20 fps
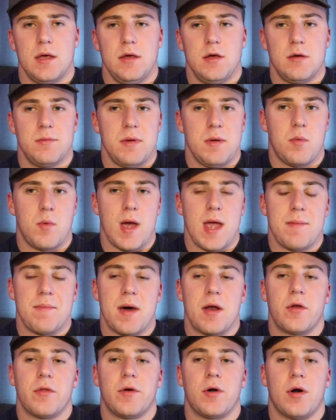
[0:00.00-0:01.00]
You can be way
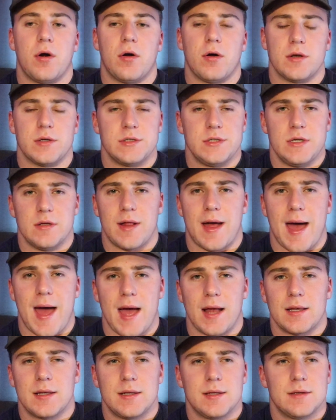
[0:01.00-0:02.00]
better than her and she'll
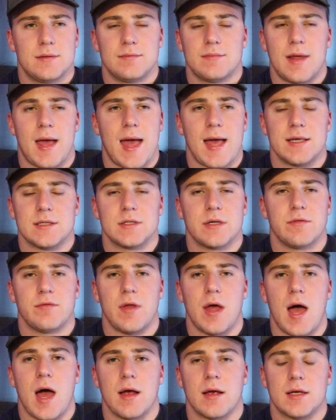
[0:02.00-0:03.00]
act as
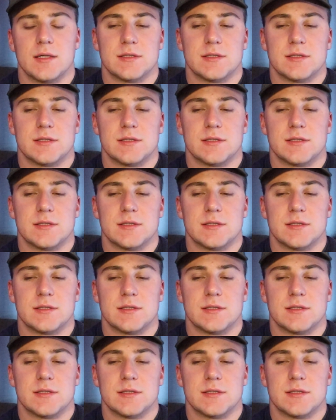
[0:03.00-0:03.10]
if not,